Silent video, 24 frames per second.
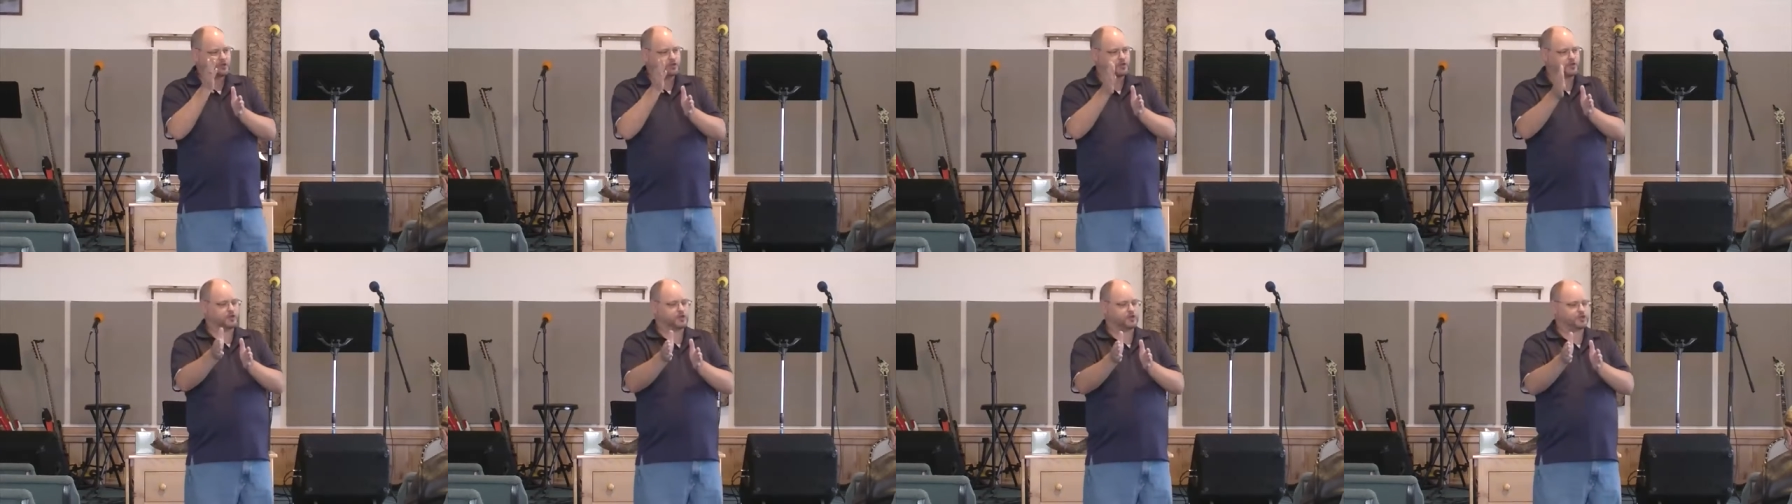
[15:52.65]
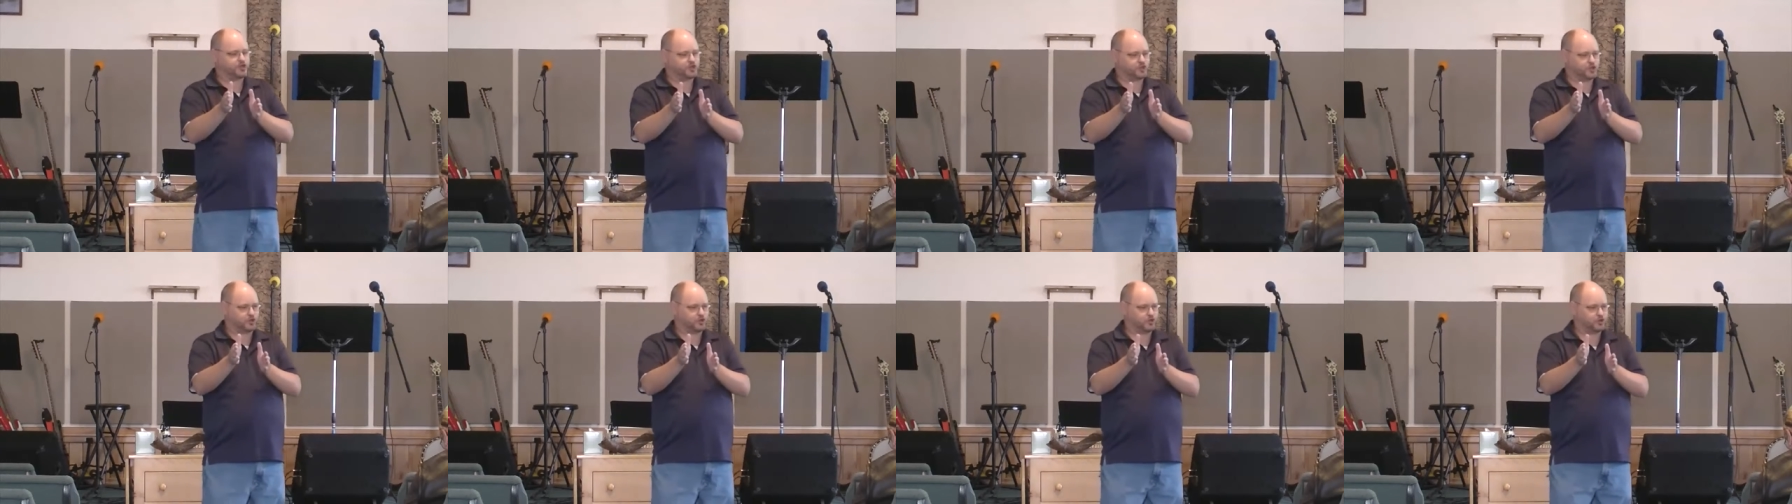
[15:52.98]
to the
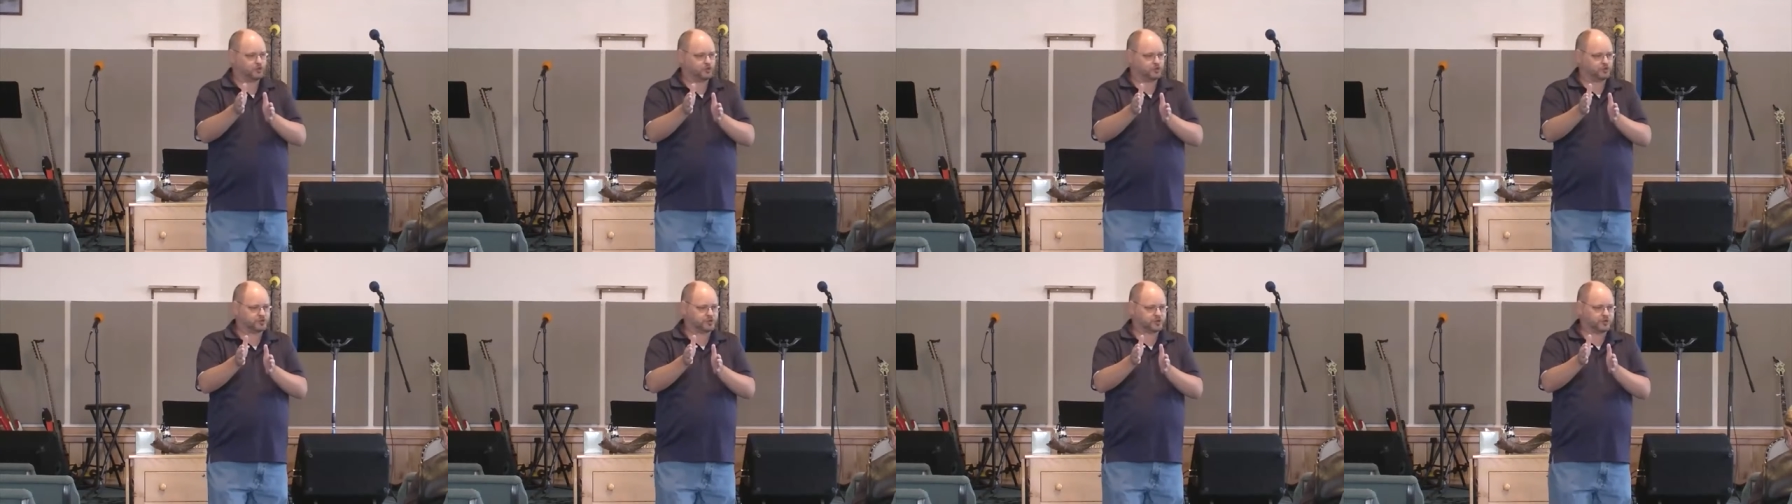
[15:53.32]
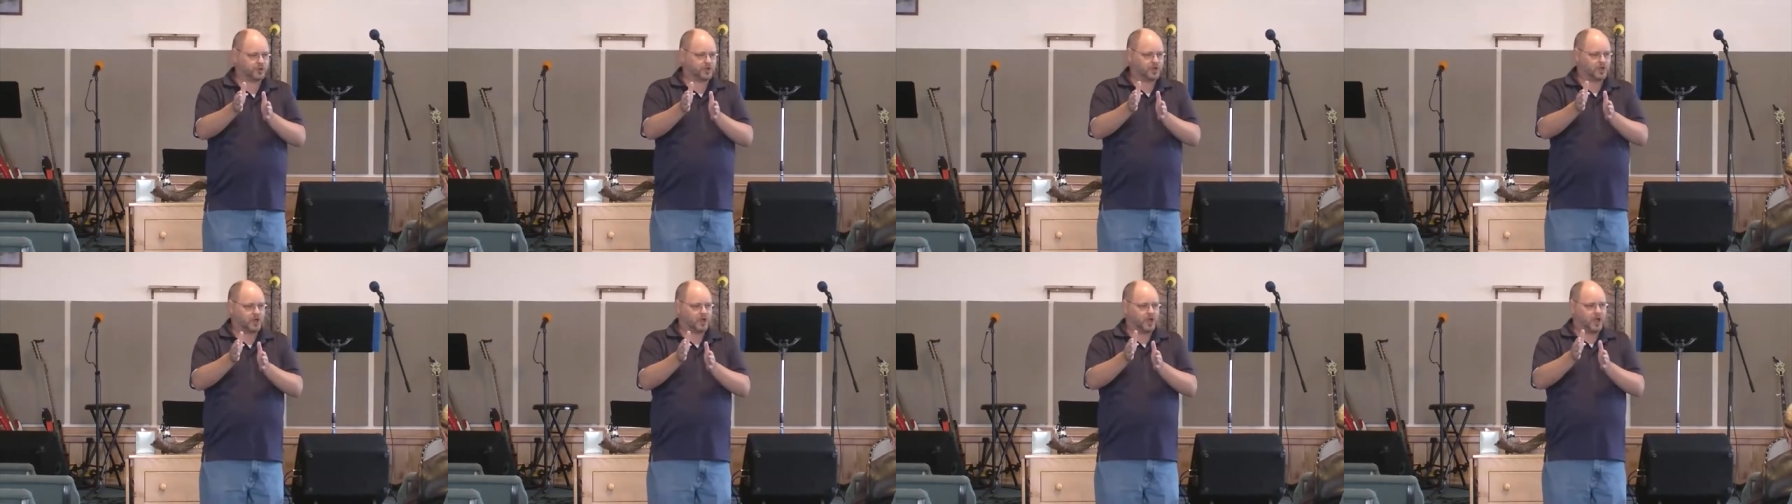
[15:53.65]

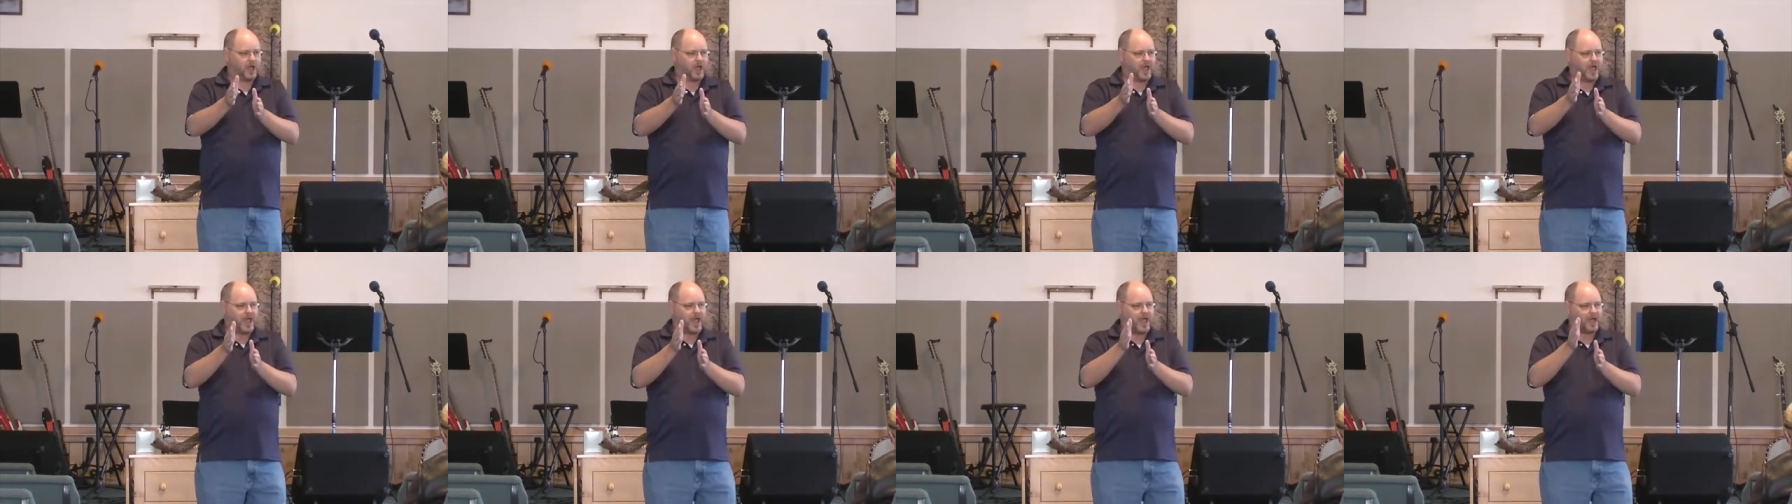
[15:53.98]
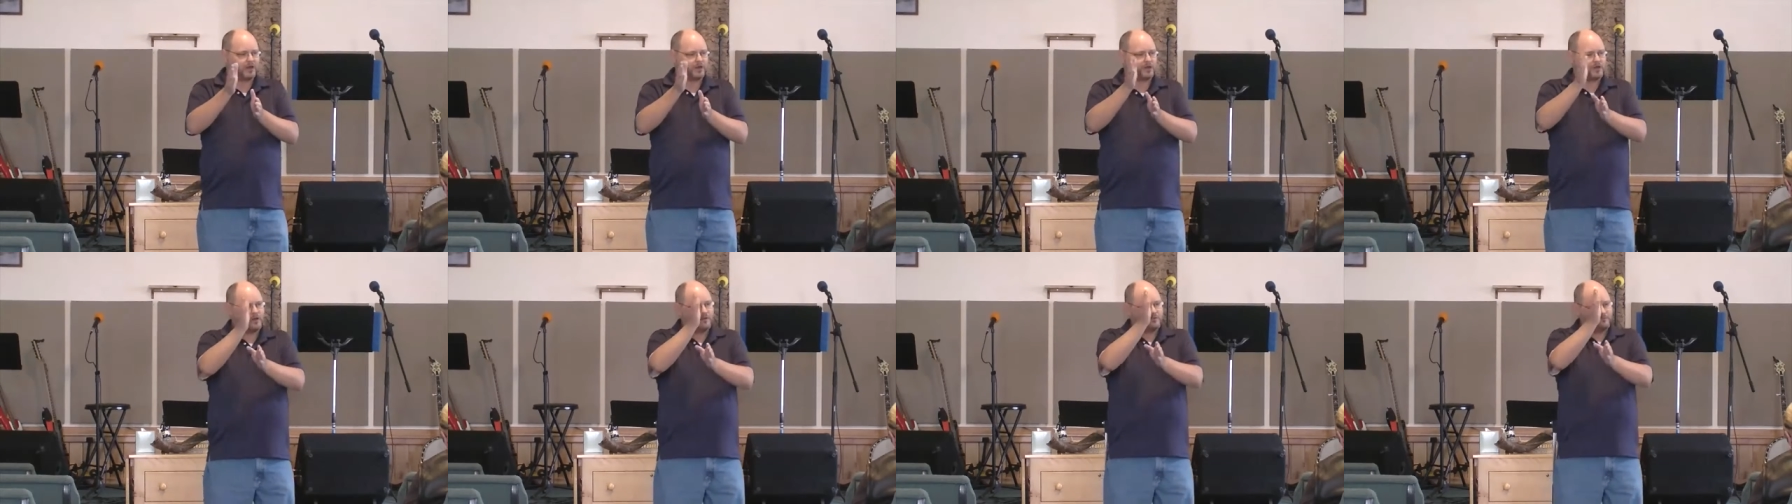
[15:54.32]
Jews
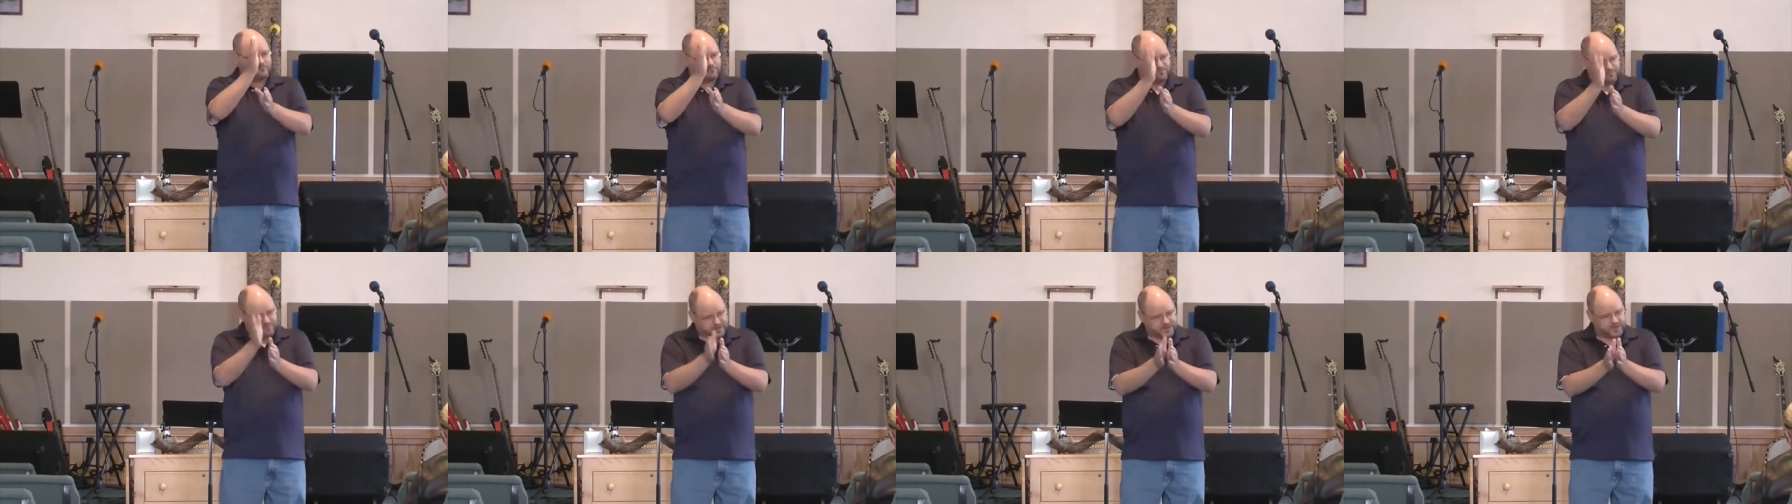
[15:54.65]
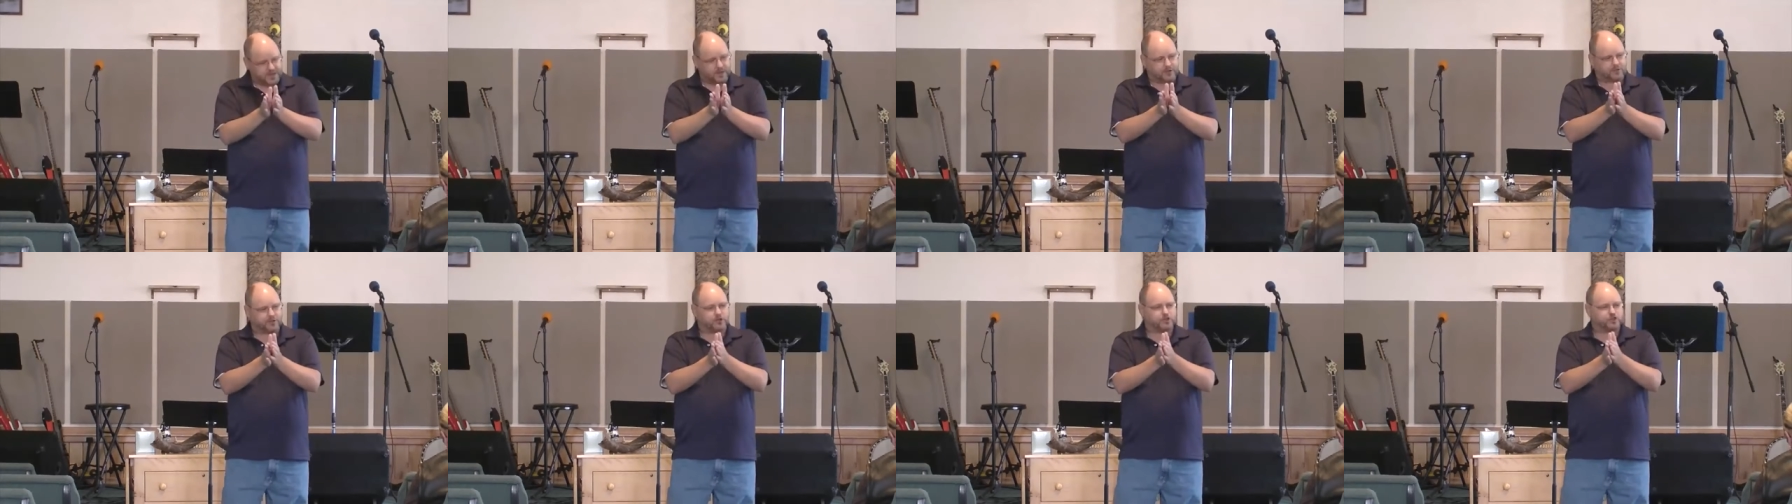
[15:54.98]
and
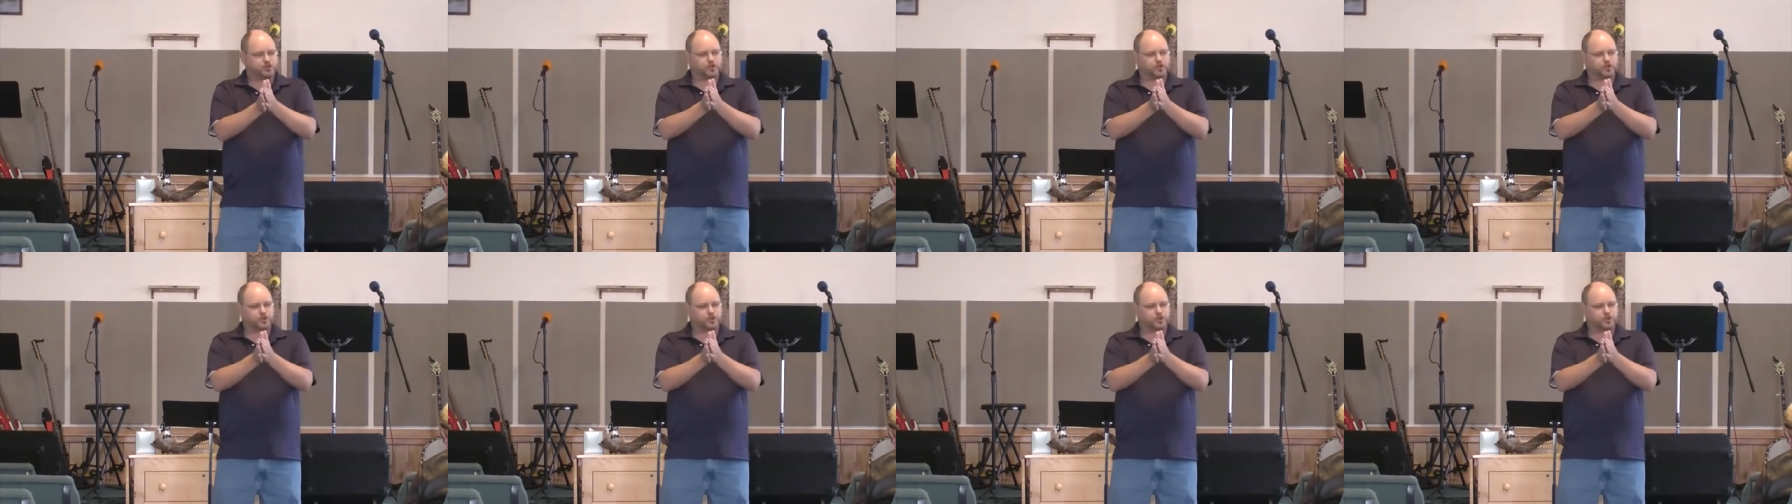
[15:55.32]
via the